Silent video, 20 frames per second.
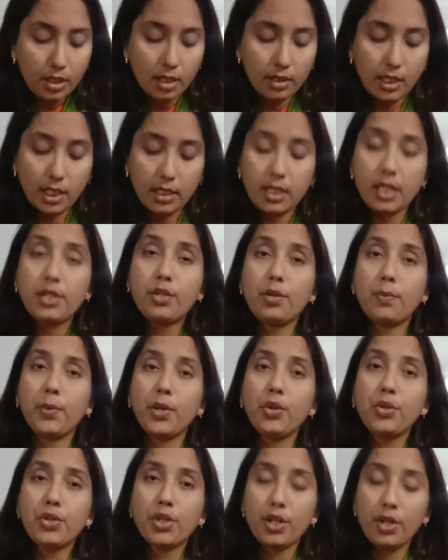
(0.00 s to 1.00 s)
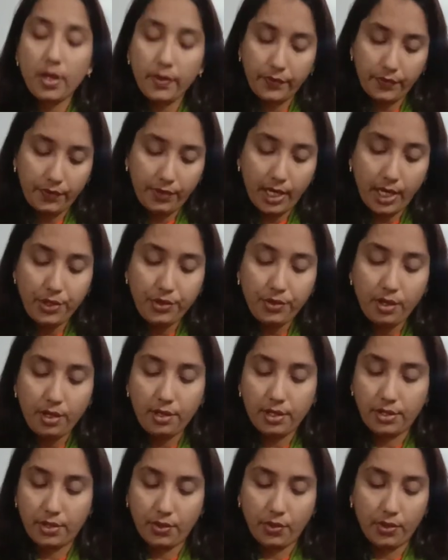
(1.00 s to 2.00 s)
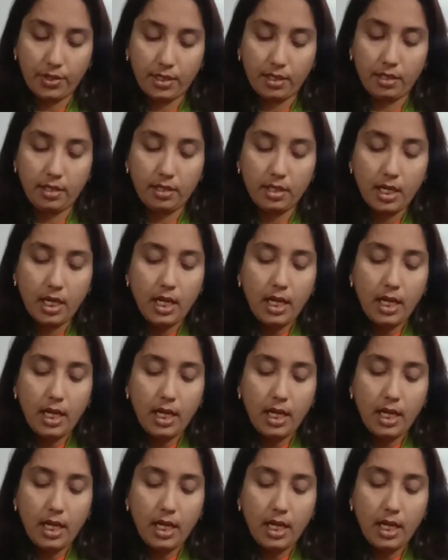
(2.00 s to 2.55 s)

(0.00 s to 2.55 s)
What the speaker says: The distribution of natural resources